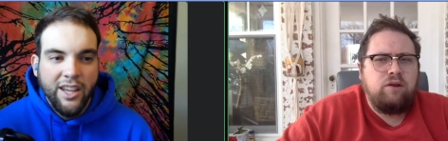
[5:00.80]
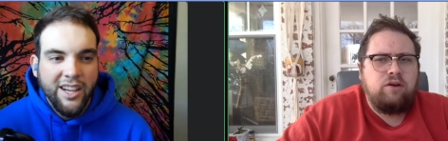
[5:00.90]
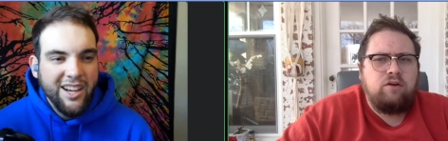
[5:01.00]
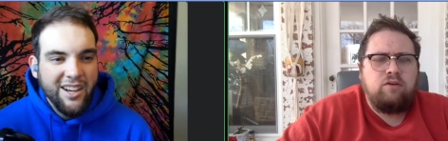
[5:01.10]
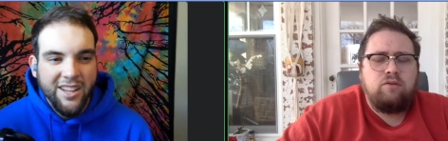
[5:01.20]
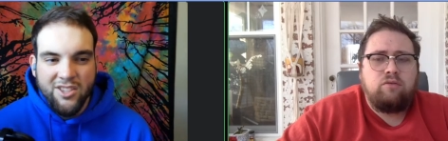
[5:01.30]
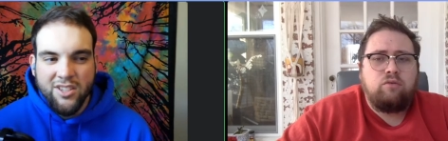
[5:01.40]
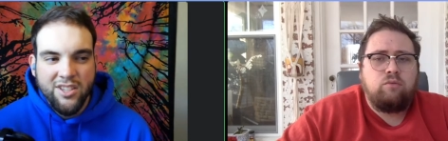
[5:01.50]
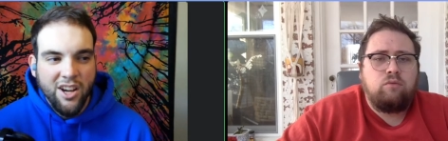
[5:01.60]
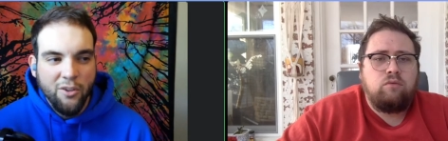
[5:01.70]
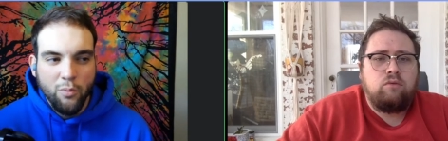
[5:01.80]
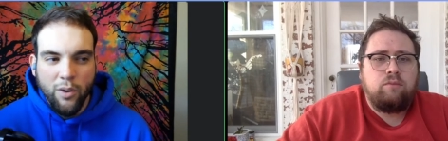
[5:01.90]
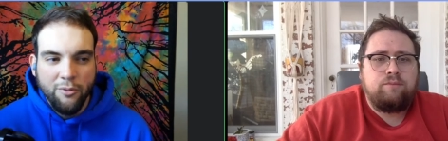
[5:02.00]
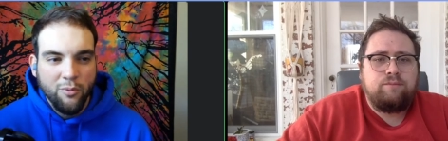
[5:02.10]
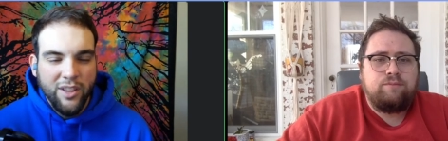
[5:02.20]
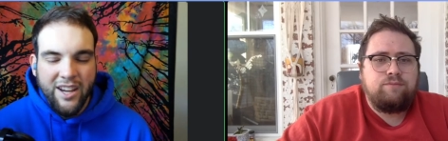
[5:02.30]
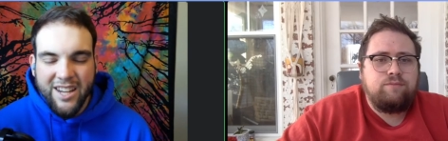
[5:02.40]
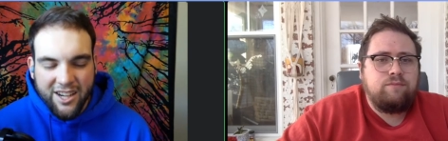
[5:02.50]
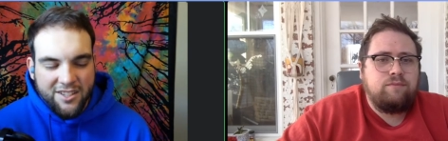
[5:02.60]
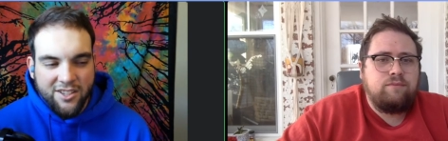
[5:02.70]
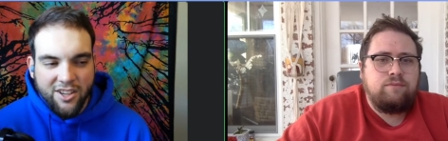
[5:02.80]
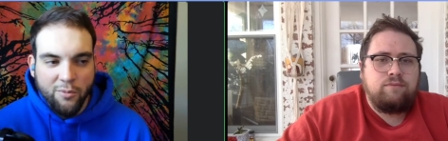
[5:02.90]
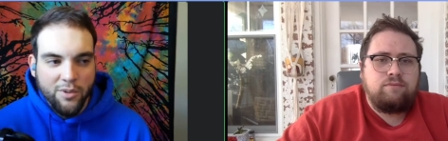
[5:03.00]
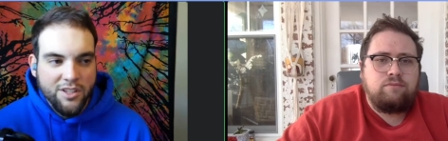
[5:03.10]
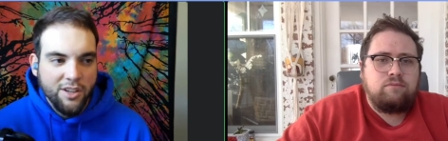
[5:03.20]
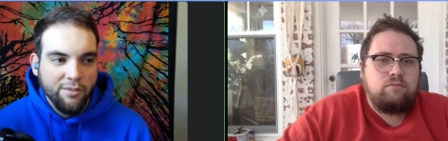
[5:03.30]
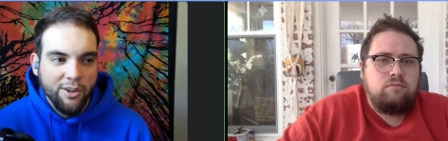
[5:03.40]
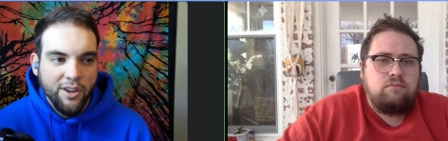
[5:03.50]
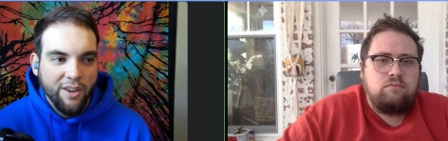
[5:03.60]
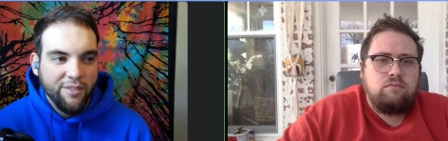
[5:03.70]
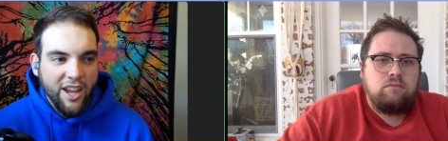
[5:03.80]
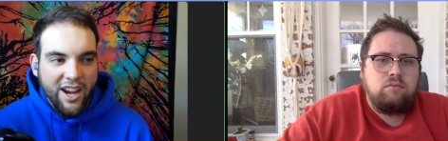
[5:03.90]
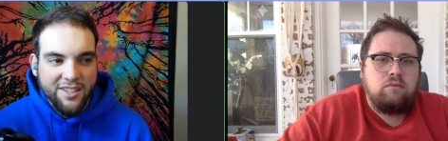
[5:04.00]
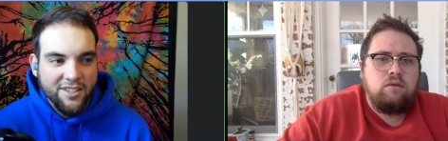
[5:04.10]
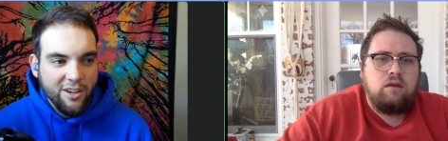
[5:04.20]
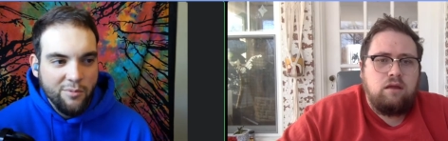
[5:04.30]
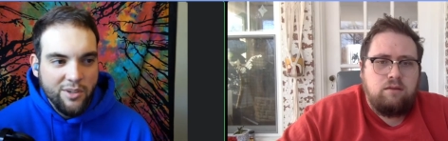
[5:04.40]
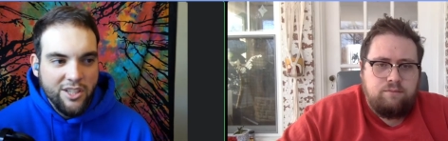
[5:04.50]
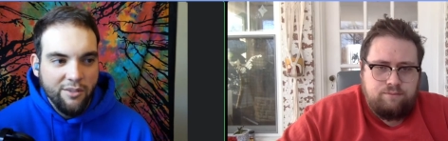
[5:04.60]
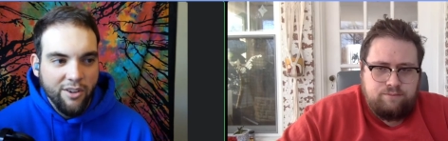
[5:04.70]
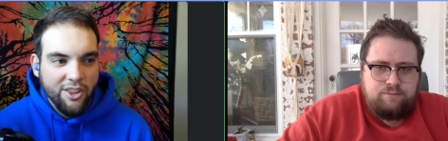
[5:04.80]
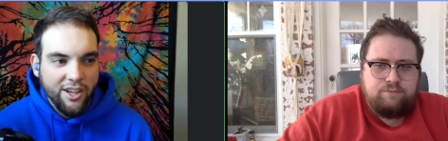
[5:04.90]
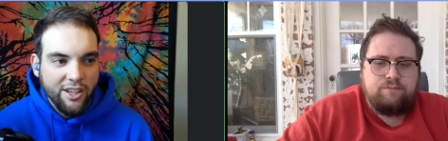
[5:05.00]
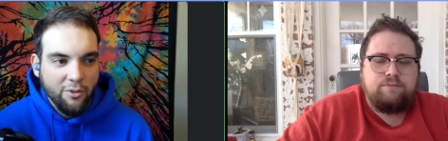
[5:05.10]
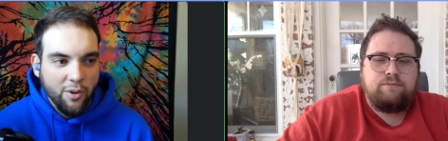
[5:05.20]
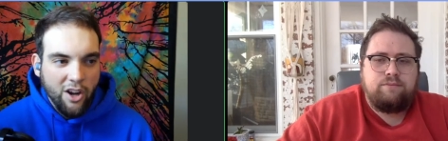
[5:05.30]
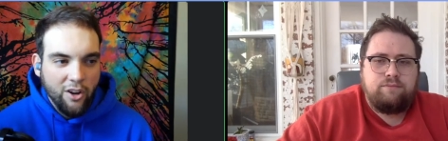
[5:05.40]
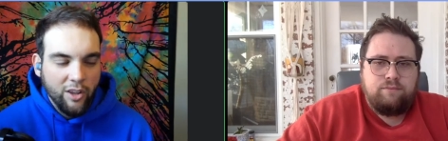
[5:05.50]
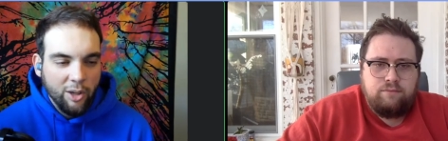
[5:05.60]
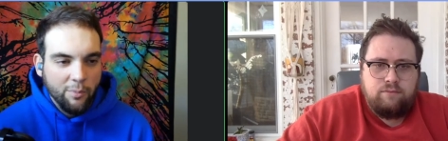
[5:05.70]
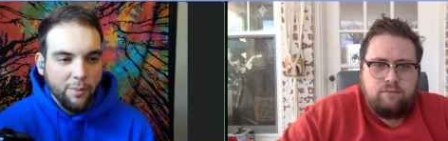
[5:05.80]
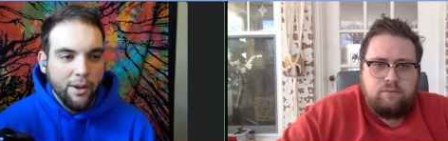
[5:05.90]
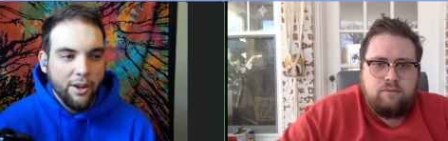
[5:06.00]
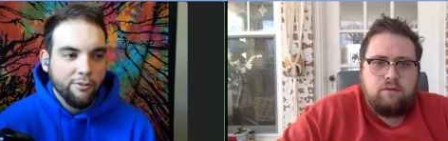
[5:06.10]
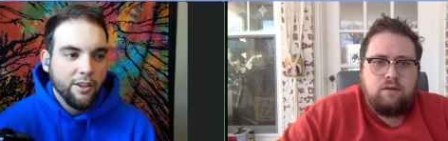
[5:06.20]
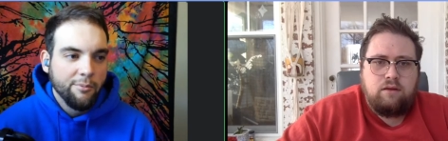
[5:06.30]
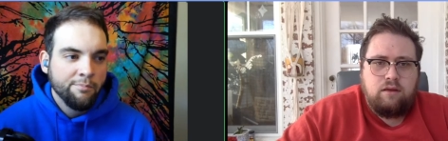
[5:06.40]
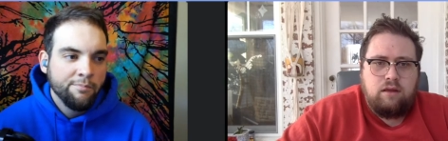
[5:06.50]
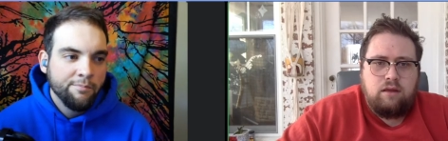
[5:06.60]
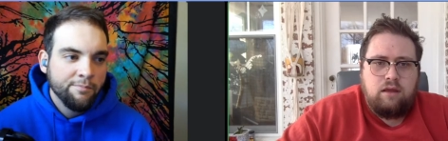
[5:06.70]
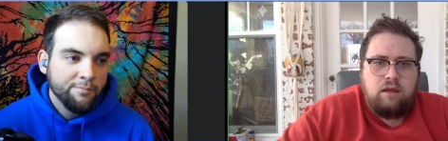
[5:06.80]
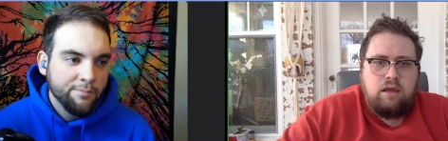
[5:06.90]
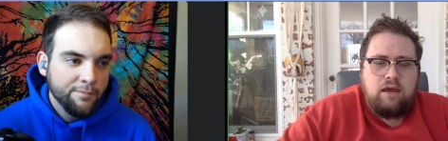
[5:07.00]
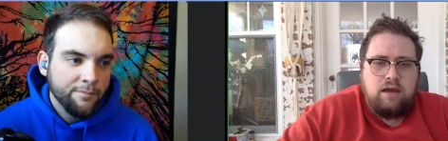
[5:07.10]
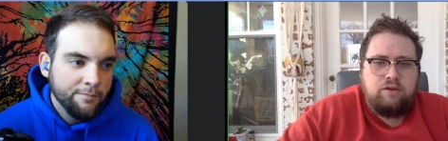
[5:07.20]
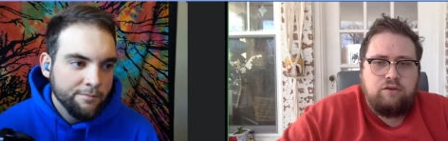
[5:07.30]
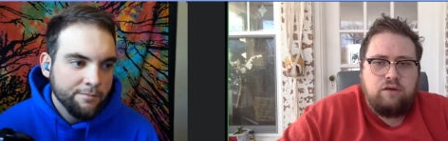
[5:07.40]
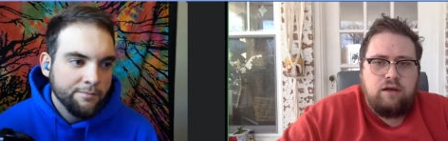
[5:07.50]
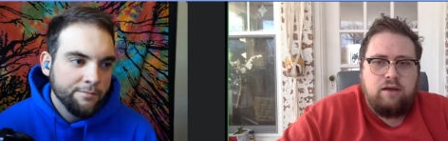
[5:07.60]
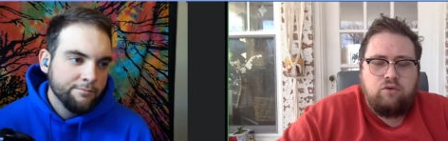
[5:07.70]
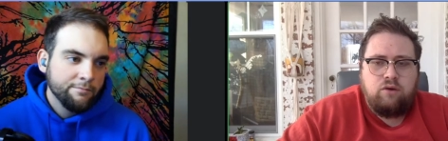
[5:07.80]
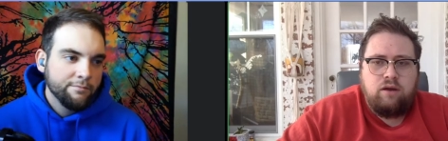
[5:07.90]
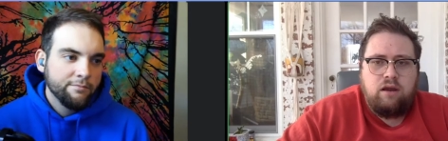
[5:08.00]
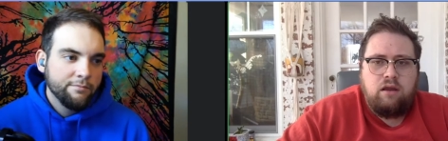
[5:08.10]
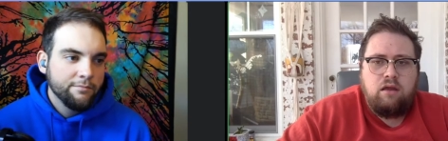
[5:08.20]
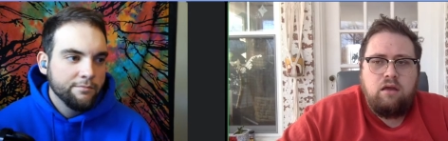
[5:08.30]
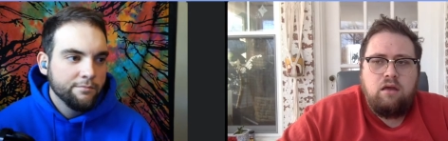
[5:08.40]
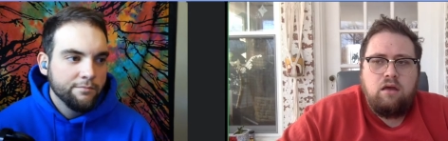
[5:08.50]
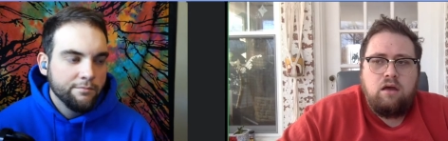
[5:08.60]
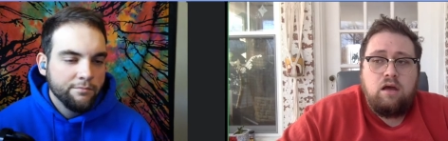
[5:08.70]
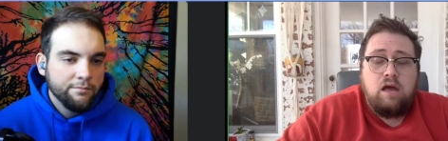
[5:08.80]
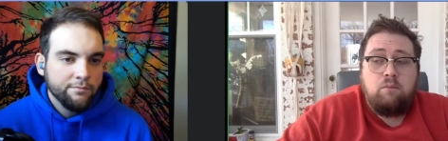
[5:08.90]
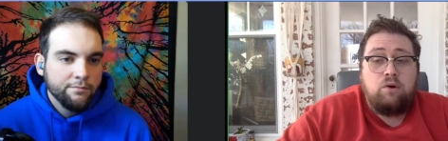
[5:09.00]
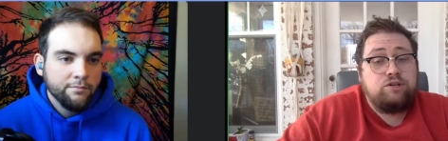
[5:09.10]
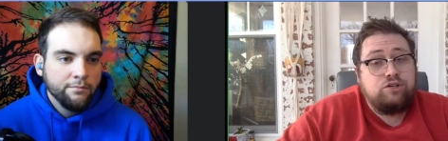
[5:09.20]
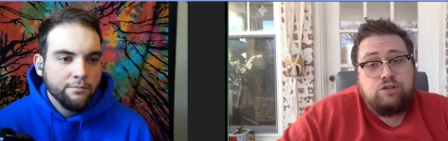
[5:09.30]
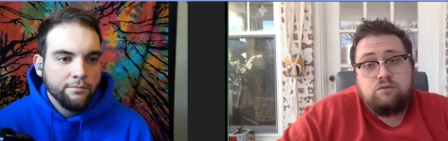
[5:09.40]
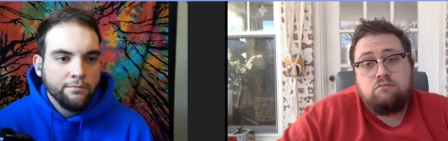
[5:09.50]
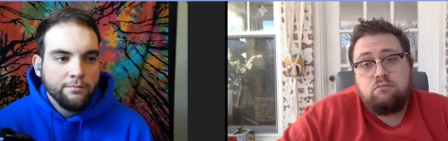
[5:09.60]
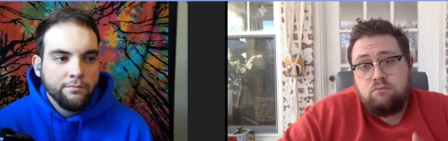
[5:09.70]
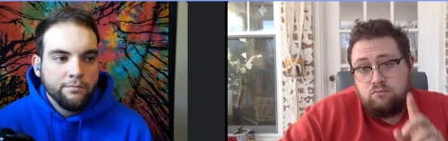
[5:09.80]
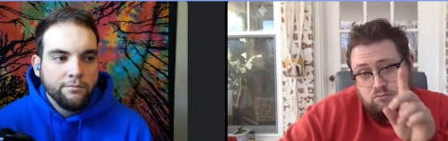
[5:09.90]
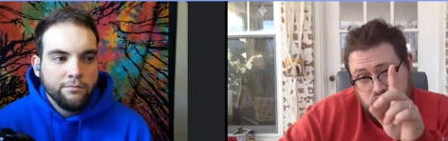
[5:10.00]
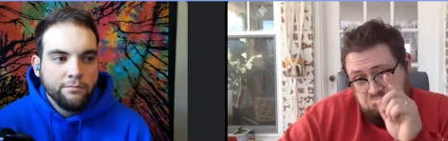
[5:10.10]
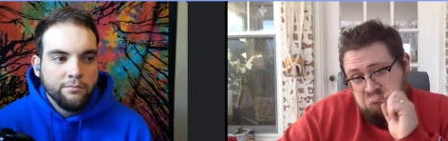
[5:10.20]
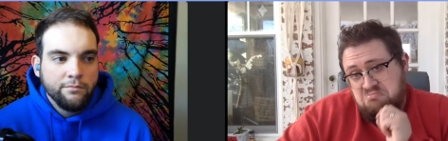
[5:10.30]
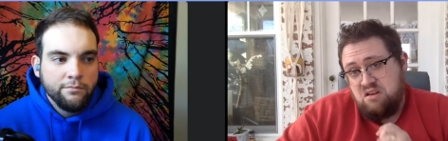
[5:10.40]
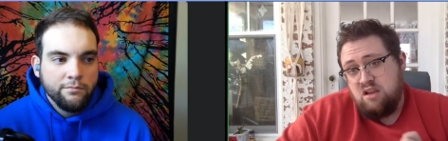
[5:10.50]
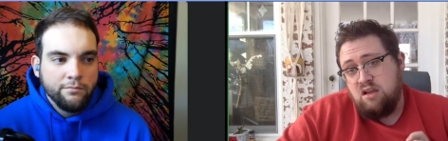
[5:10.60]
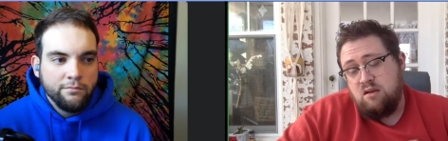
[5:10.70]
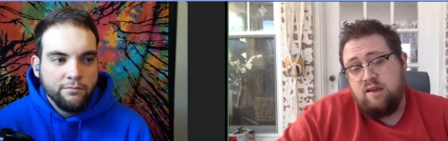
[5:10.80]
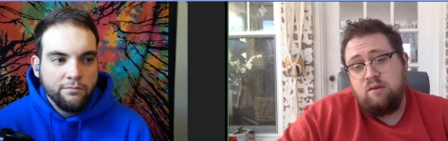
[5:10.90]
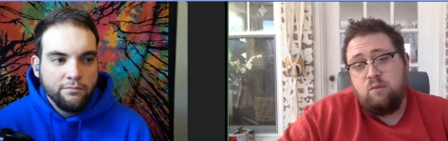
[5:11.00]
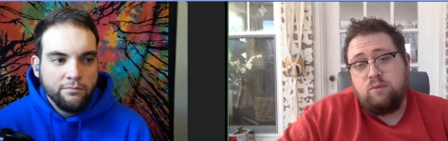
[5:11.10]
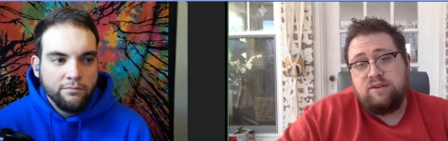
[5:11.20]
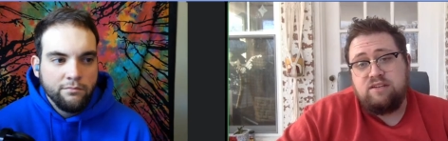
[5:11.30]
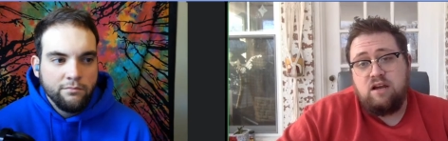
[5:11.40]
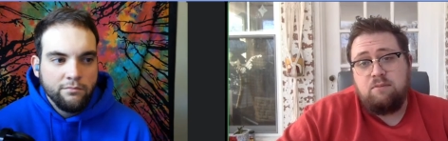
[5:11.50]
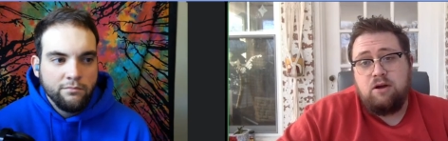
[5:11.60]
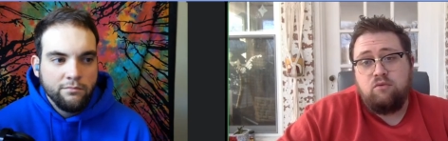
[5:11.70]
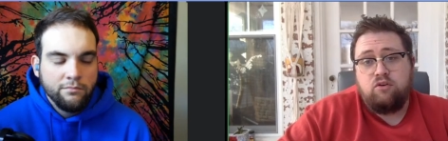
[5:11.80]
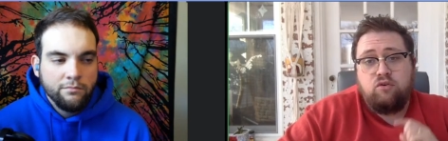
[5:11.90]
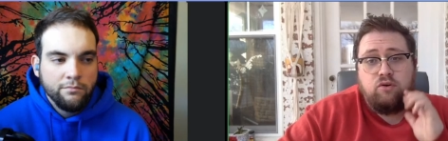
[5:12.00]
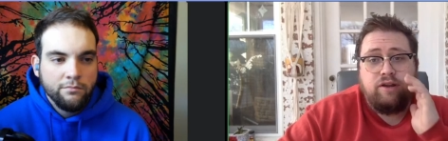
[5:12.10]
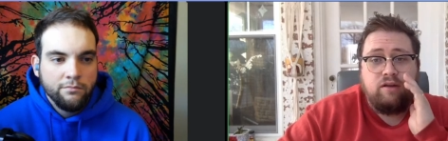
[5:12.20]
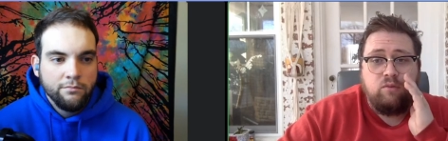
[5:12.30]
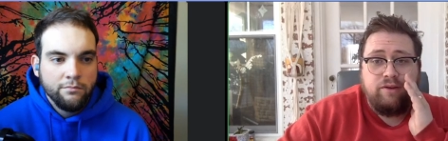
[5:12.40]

Speaker 1: they Ridder stud. they need a stud receiver. If they had a stud receiver, I think they would have gone a little bit better for them.
Speaker 2: Yeah, I do, I agree. Um, which uh, when we talk about recruiting,